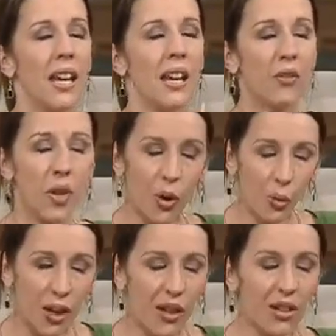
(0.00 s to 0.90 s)
if you're
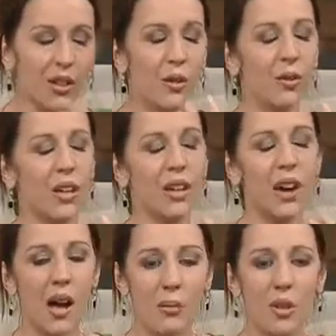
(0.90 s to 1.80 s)
real and you can
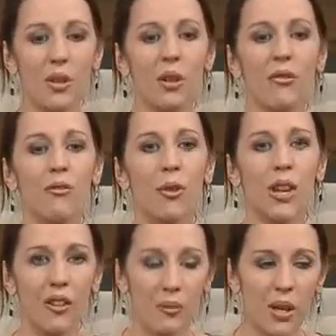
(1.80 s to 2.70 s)
come and you can
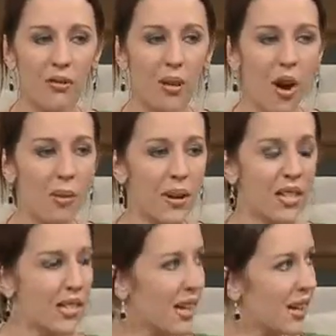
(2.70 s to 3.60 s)
forgive me for all my
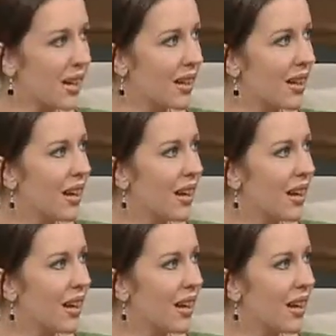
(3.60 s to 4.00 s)
sin,